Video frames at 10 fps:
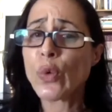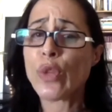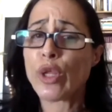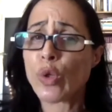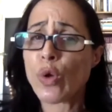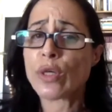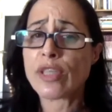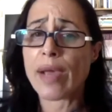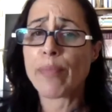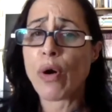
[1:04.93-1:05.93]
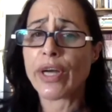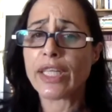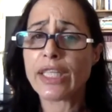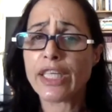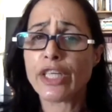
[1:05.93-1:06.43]
the longtime party
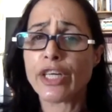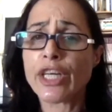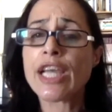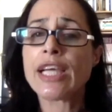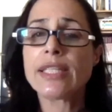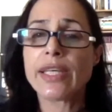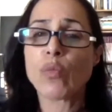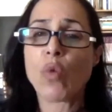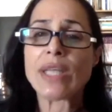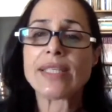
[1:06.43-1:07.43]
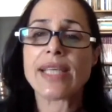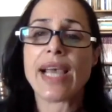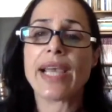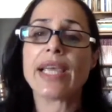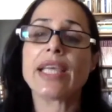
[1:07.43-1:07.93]
leader, did once
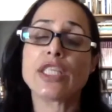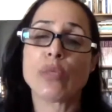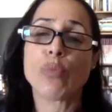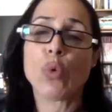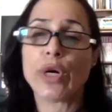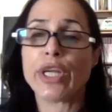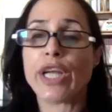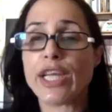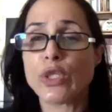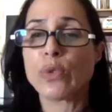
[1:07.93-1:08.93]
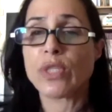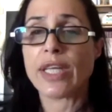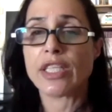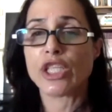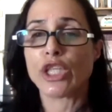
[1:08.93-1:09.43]
say he supported a
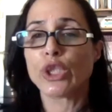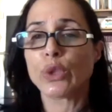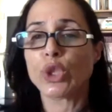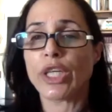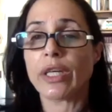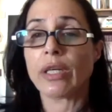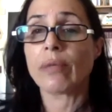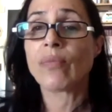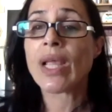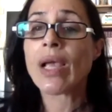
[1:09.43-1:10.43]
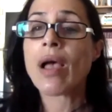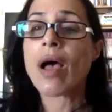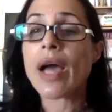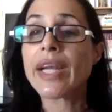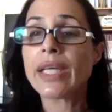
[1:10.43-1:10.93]
two-state solution.
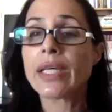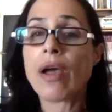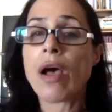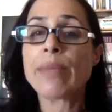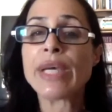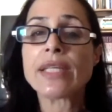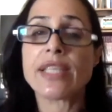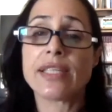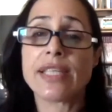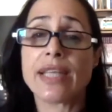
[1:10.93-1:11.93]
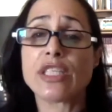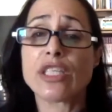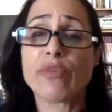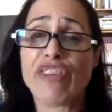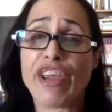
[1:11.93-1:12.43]
On economics, it tends
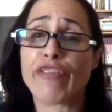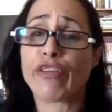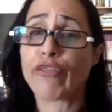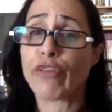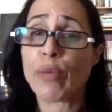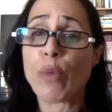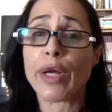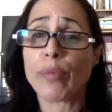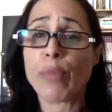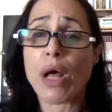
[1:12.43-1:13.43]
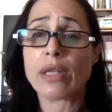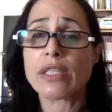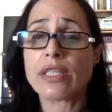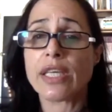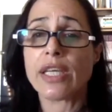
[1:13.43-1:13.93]
to favor free market
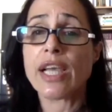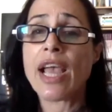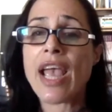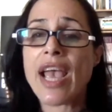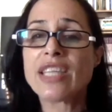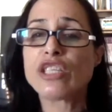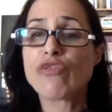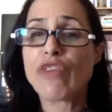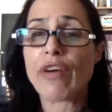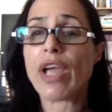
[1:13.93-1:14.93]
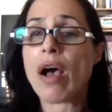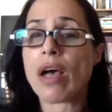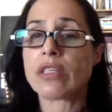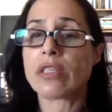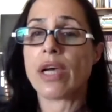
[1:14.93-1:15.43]
policy and is very
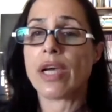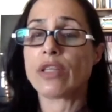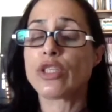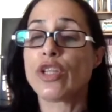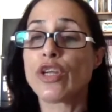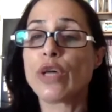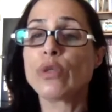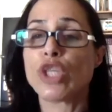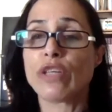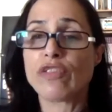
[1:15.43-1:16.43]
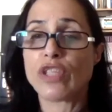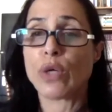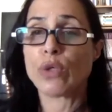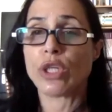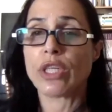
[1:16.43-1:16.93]
hostile to the notion of
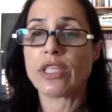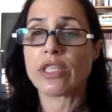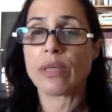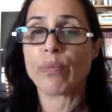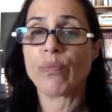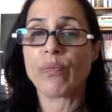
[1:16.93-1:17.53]
socialism.